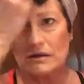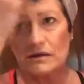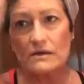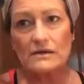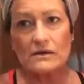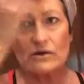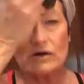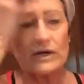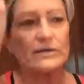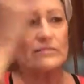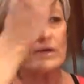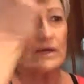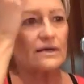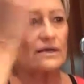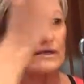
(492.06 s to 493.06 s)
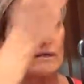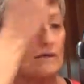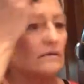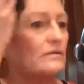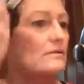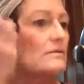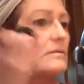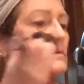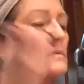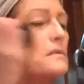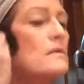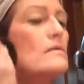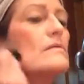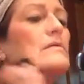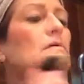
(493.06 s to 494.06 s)
In a great big E.
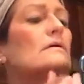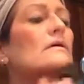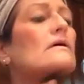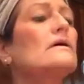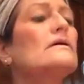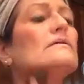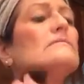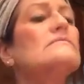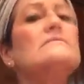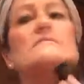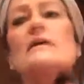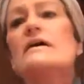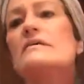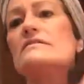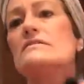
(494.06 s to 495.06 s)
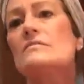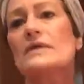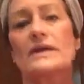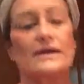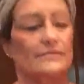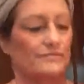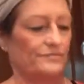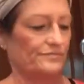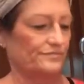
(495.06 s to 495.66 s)
And down into my neck.